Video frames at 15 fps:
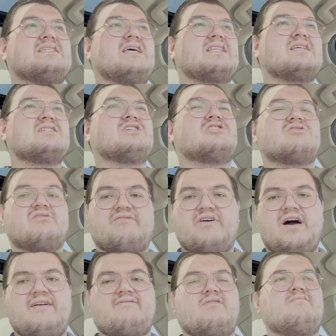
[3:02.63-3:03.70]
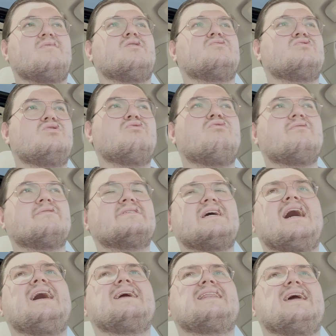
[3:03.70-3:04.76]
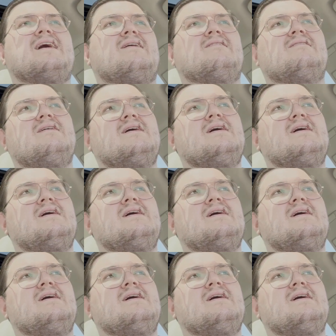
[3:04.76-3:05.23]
Like this is survival mode, do or die now.